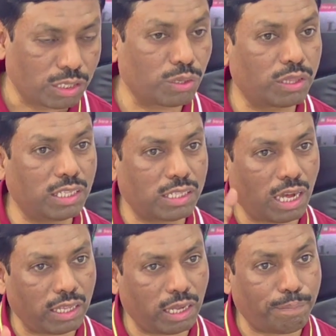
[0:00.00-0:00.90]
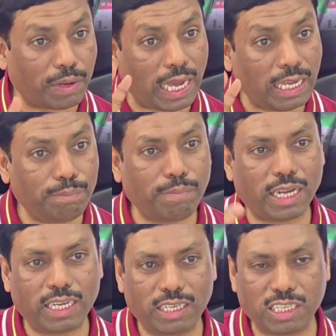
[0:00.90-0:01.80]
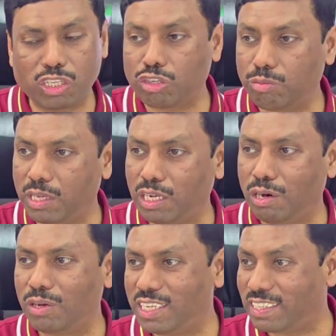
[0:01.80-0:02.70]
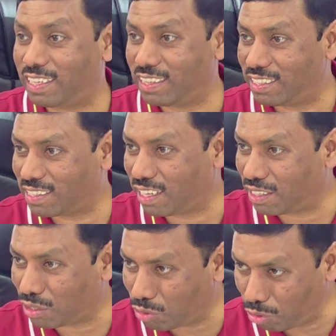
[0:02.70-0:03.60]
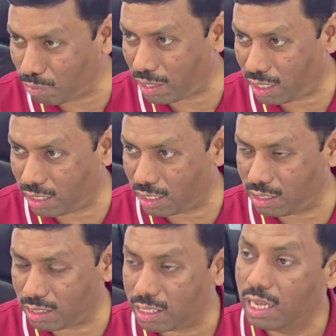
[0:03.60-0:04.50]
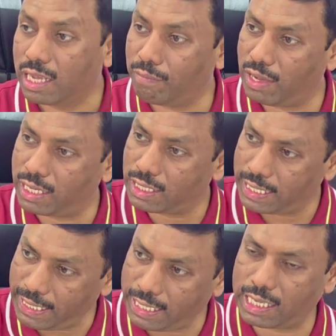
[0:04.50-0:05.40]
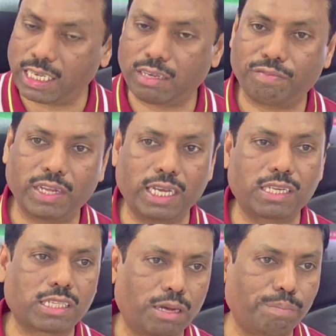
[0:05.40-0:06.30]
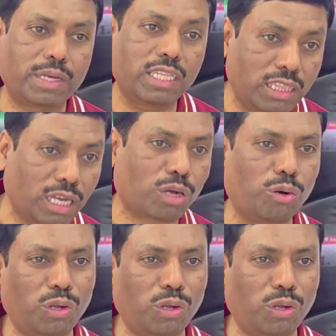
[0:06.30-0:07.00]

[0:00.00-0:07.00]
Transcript: So these are the prime meridians to be known as these are the two meridians when heat get flares up in the